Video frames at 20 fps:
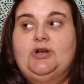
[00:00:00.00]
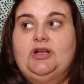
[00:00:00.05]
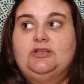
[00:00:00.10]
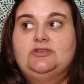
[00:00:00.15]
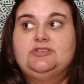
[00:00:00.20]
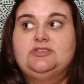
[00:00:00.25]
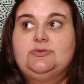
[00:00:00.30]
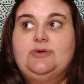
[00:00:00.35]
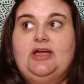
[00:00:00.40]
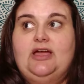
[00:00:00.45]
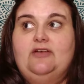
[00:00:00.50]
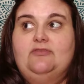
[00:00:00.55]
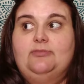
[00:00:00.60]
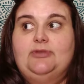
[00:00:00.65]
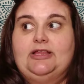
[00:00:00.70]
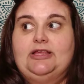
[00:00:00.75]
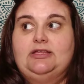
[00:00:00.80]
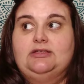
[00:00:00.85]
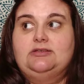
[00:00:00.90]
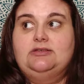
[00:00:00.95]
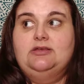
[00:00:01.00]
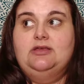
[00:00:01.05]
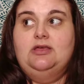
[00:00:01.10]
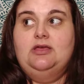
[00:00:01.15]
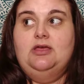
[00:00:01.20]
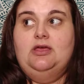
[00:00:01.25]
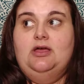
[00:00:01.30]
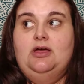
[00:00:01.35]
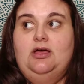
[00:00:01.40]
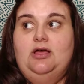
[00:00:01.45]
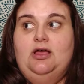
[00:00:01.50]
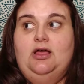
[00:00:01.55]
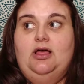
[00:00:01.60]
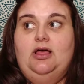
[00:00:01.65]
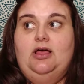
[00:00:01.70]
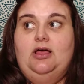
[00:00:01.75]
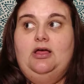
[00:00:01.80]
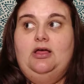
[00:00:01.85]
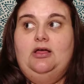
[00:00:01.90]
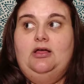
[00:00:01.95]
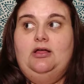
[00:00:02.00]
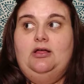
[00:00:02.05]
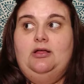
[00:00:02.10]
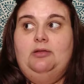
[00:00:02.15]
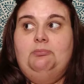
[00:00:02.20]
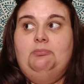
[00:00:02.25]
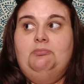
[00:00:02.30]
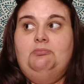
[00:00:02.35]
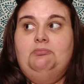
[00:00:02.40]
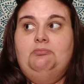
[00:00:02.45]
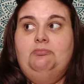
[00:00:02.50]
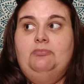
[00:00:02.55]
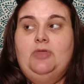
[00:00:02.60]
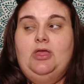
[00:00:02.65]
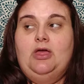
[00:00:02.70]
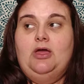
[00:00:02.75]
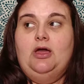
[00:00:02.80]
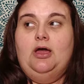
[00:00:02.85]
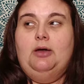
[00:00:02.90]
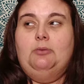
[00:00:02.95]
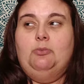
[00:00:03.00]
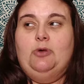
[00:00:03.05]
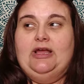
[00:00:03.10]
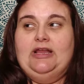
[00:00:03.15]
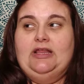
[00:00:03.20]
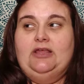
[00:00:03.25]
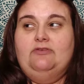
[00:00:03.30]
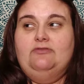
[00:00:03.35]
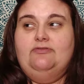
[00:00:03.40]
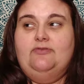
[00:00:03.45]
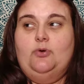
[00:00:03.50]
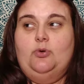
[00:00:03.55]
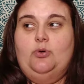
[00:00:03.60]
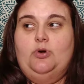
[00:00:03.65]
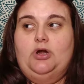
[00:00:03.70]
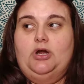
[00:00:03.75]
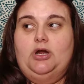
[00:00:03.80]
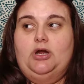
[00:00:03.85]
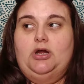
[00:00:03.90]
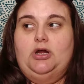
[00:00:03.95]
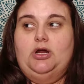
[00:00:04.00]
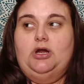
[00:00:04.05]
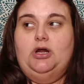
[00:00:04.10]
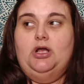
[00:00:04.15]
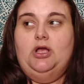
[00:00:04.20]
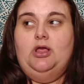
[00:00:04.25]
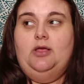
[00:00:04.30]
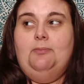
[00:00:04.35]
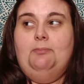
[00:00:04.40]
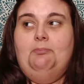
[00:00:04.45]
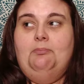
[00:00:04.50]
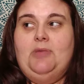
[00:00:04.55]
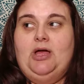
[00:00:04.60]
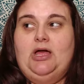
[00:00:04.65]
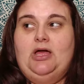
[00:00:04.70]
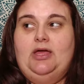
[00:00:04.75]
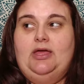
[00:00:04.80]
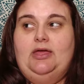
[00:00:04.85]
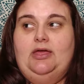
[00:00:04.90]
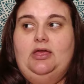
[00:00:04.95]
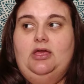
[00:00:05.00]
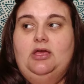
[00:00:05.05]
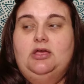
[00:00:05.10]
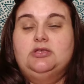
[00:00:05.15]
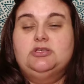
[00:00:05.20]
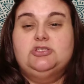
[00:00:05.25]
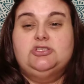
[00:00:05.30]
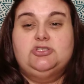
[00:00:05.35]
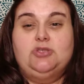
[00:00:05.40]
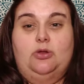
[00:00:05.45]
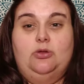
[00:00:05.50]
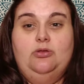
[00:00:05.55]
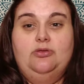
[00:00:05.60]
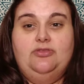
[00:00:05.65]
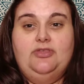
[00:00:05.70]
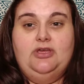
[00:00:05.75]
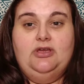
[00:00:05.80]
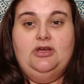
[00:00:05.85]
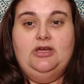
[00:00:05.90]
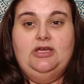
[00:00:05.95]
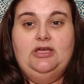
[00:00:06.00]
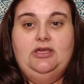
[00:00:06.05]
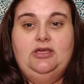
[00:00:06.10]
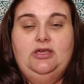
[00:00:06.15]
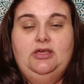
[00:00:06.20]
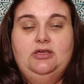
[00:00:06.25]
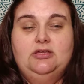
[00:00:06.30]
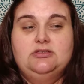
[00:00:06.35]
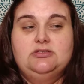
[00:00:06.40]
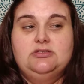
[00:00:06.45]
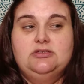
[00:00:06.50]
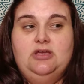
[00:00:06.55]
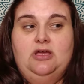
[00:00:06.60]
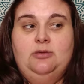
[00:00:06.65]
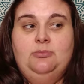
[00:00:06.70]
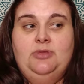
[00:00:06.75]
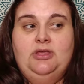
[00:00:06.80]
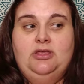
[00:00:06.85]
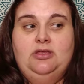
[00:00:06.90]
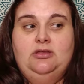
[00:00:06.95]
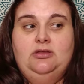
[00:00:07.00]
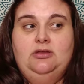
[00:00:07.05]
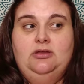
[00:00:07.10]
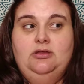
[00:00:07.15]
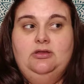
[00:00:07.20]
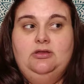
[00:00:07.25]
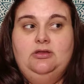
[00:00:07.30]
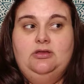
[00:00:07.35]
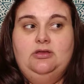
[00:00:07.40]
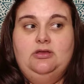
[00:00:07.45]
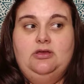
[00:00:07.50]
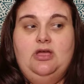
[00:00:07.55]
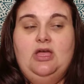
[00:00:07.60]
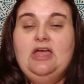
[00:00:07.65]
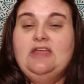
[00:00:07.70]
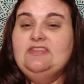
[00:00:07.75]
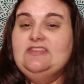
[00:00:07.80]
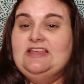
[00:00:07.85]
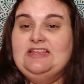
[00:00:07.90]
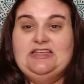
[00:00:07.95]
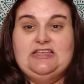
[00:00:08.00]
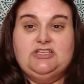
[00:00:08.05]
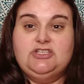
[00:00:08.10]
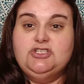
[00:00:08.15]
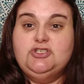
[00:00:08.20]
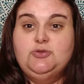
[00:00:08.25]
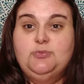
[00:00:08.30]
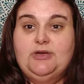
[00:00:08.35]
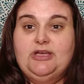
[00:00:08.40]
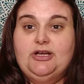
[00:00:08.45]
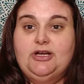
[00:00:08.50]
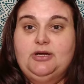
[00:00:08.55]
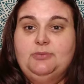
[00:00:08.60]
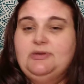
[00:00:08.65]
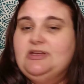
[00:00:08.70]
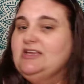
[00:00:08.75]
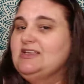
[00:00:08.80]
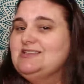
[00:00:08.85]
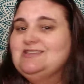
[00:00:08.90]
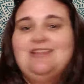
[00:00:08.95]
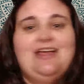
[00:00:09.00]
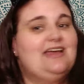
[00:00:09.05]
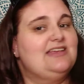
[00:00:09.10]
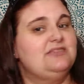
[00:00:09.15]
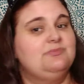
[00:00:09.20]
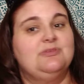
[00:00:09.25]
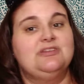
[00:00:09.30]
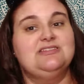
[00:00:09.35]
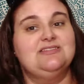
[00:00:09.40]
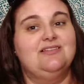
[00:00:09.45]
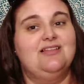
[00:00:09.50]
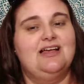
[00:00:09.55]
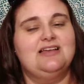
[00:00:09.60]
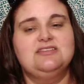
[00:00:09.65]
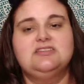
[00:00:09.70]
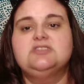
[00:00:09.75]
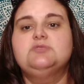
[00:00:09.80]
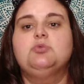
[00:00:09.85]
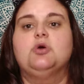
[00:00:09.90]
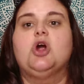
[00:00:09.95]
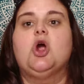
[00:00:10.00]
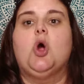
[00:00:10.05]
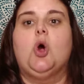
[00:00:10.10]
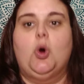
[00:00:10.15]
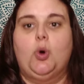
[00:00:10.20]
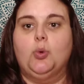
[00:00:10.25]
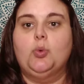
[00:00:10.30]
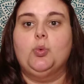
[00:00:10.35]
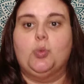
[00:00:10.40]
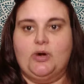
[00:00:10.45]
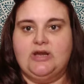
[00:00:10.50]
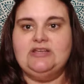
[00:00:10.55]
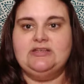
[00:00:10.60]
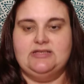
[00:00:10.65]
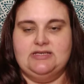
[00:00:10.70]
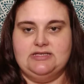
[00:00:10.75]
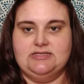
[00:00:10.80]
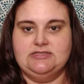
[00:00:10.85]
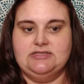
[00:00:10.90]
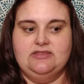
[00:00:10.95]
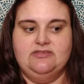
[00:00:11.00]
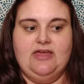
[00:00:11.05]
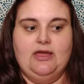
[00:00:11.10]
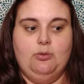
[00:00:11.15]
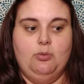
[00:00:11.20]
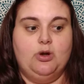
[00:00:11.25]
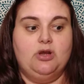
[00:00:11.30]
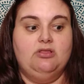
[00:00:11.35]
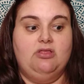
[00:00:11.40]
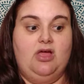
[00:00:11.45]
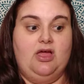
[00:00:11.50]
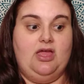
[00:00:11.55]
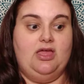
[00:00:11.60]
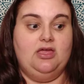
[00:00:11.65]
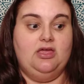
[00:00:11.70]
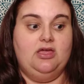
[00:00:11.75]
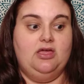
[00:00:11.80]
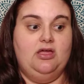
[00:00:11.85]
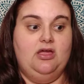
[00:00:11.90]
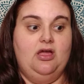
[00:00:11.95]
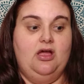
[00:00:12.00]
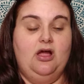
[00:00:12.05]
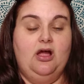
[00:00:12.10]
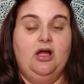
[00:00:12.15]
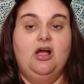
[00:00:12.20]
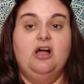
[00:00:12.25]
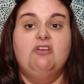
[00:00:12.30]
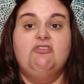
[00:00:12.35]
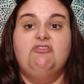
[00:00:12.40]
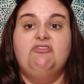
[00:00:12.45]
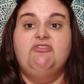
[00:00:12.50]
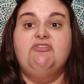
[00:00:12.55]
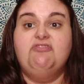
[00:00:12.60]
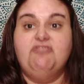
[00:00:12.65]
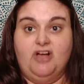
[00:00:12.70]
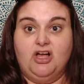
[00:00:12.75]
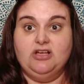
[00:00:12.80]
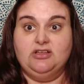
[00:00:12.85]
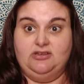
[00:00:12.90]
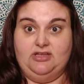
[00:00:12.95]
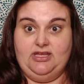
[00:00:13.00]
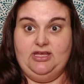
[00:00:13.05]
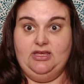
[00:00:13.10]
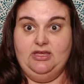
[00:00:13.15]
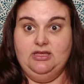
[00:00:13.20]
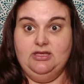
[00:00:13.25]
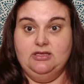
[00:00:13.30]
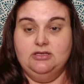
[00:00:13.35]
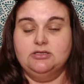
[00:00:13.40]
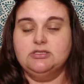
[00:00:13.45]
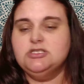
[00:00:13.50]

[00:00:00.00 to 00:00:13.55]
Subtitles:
What else do I have planned? I'm waiting for my Soul Theory to come in. They need to do better because last month's glasses were horrendous. They were like fugly.